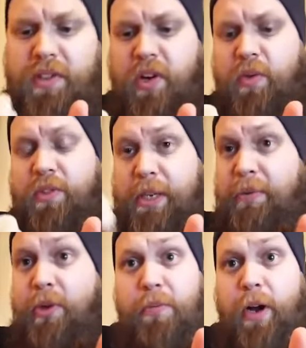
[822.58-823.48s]
so
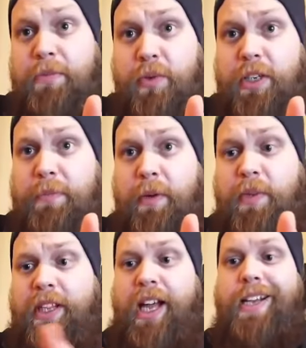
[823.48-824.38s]
typical problems you would expect
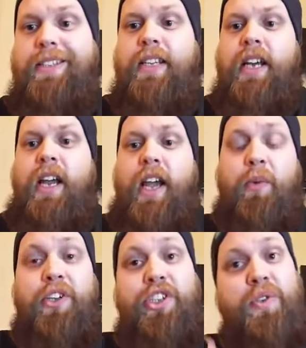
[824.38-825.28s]
with glass.
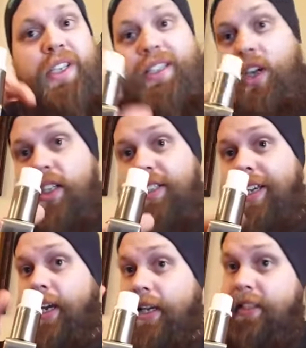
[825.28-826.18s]
And when juice gets on this
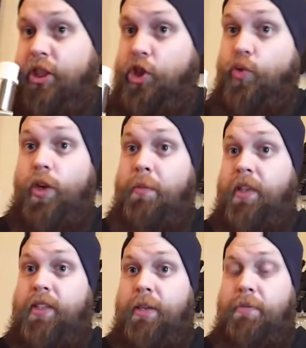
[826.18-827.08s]
thing, it gets
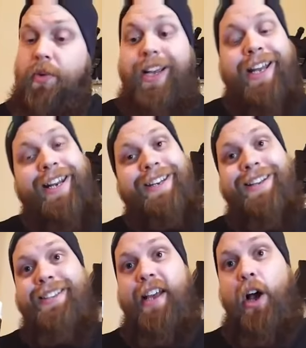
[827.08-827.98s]
extremely slippery. And it
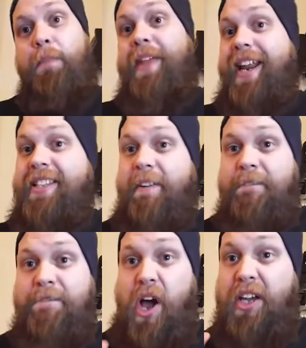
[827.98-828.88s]
doesn't help that it's a
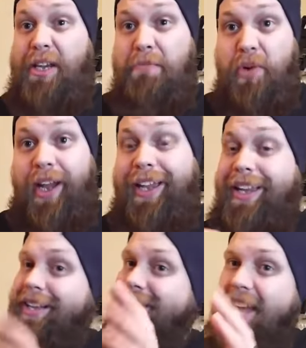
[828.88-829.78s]
fucking brick.
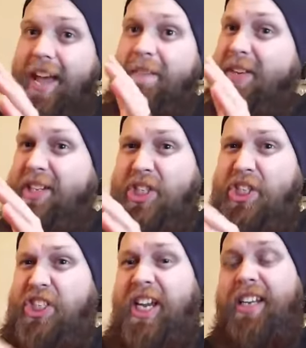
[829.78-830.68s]
It's heavy as
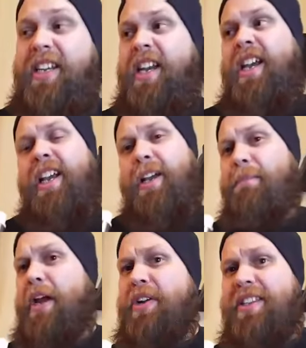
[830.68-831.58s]
shit.
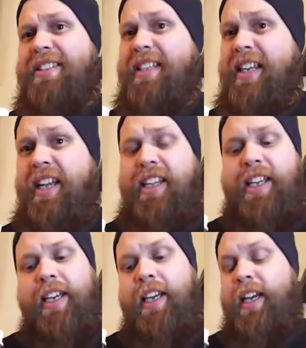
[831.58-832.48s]
Compared to the
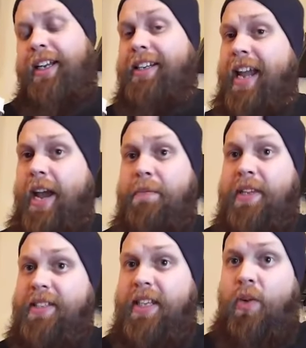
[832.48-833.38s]
Sigelei, damn,
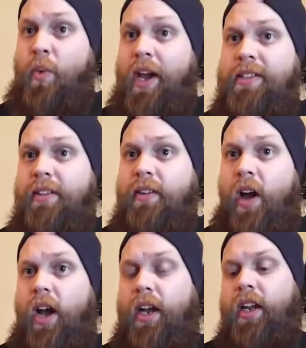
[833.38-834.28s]
this thing weighs a
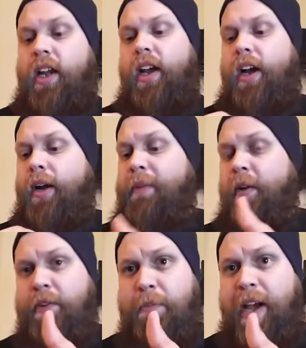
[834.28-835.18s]
lot.
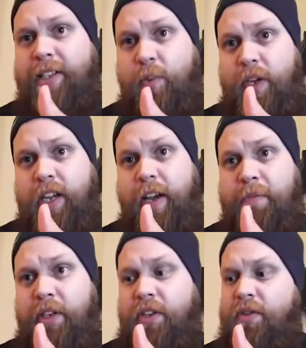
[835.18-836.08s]
Now, for the past week,
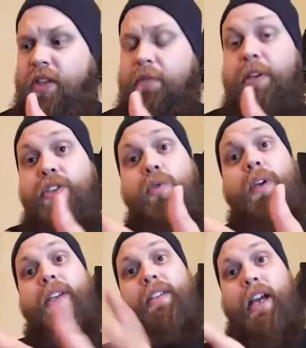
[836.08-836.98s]
I've been using it, but 2
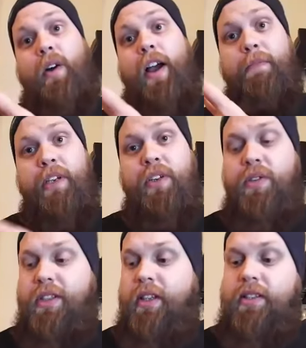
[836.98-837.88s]
weeks now, I've been
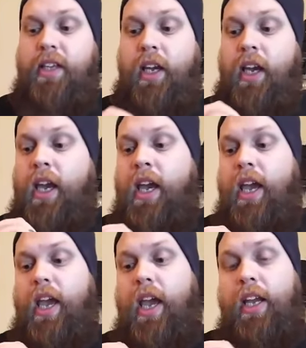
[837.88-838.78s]
using this thing.
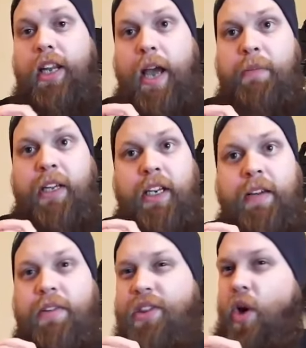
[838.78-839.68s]
And, I mean,
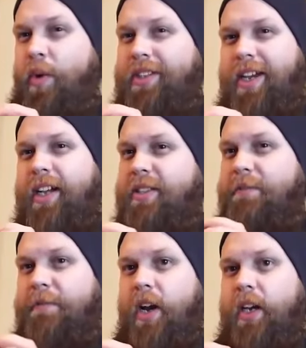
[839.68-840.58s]
even though it's got
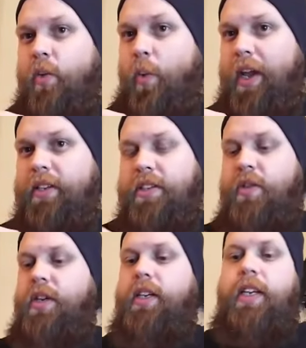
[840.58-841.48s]
some fucking weight
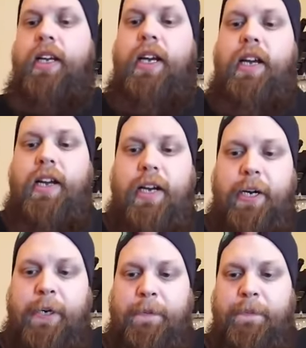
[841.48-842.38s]
to it,
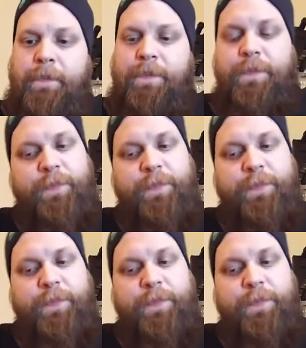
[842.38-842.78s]
I've